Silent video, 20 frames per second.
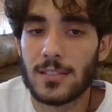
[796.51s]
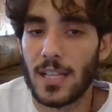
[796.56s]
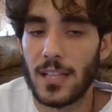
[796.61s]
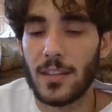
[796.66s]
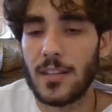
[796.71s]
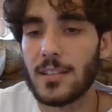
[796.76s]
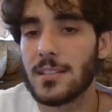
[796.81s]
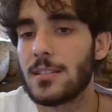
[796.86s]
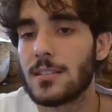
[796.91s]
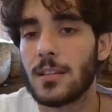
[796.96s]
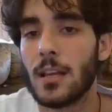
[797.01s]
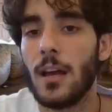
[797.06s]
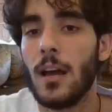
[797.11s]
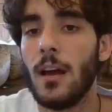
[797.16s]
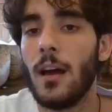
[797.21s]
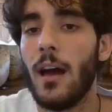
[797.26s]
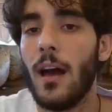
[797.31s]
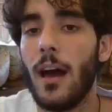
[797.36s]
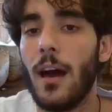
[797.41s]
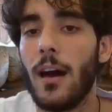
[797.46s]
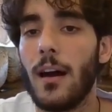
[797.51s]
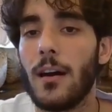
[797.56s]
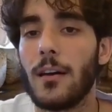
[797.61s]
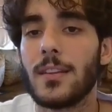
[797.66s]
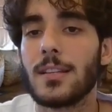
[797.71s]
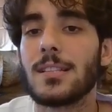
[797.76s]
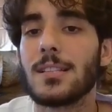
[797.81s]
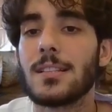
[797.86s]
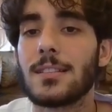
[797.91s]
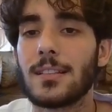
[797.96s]
and this
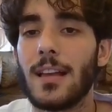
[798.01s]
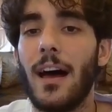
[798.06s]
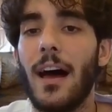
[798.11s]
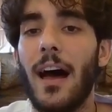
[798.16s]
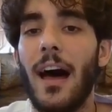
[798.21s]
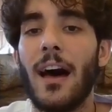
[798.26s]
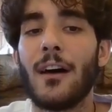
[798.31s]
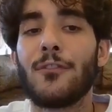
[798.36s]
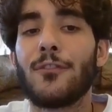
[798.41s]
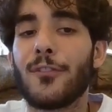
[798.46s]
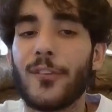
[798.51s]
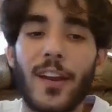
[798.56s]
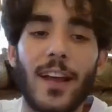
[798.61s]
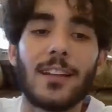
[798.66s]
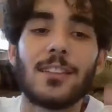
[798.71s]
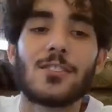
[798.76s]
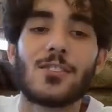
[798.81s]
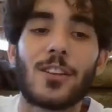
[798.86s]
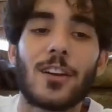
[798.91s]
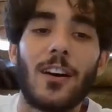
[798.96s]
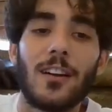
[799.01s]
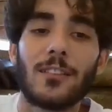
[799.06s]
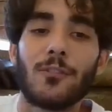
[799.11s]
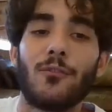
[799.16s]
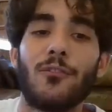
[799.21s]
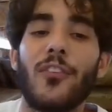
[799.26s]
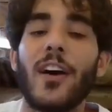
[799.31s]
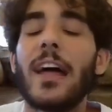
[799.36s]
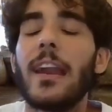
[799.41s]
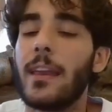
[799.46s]
is a French gone
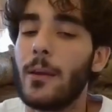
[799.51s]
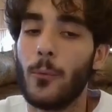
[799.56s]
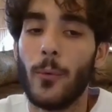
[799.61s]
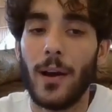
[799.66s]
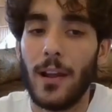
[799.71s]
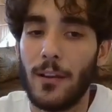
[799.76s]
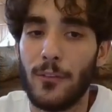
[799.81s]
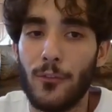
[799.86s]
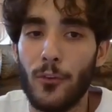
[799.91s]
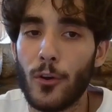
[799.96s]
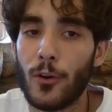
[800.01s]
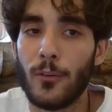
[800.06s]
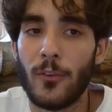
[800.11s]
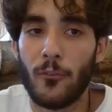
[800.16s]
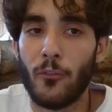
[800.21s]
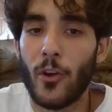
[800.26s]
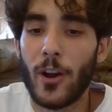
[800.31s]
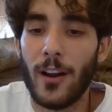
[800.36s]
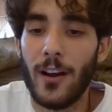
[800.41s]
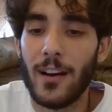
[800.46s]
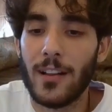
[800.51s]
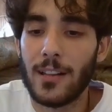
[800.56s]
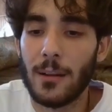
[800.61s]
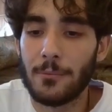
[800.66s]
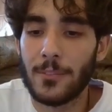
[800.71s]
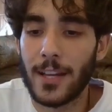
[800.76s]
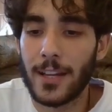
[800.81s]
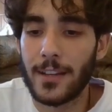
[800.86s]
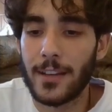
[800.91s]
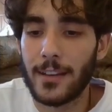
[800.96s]
very well for Adam
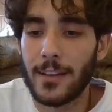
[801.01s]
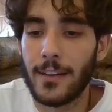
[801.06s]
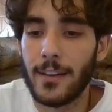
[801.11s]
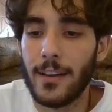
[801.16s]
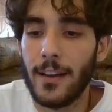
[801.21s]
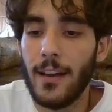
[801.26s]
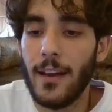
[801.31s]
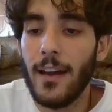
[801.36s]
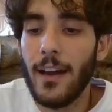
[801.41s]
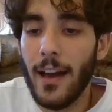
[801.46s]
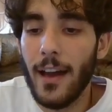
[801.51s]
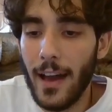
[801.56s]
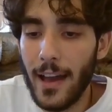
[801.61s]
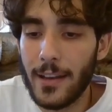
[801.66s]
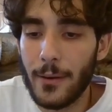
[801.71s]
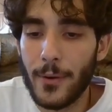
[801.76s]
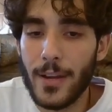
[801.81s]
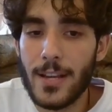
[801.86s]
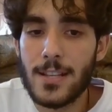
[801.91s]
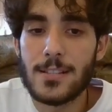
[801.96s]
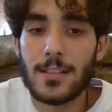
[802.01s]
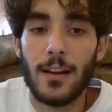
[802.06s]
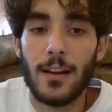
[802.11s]
technically. Anyways,